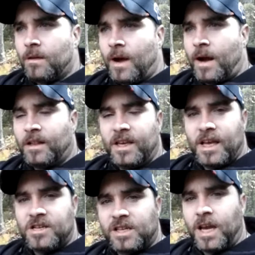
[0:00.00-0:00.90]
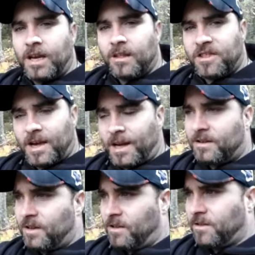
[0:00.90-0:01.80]
highly educated
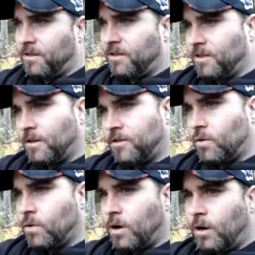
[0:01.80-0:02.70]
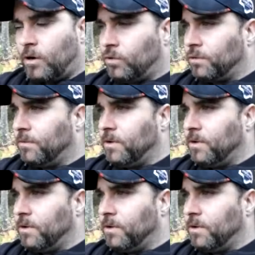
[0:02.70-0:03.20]
scientists and the so-called